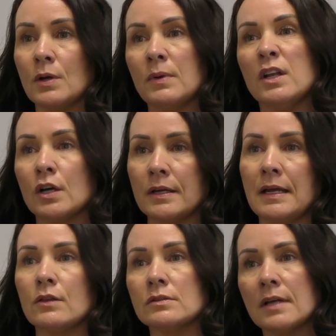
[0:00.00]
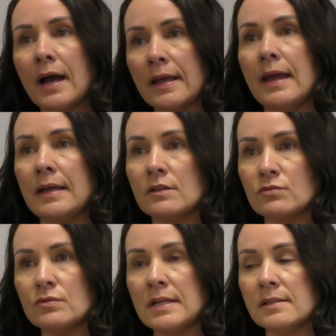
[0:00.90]
Were we looking at those high-end
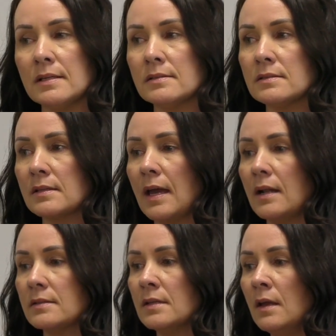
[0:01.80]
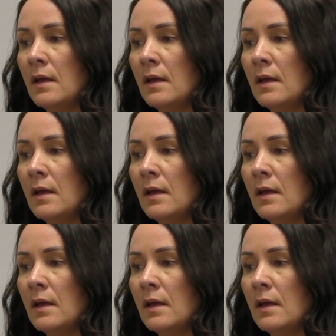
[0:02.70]
reading skills?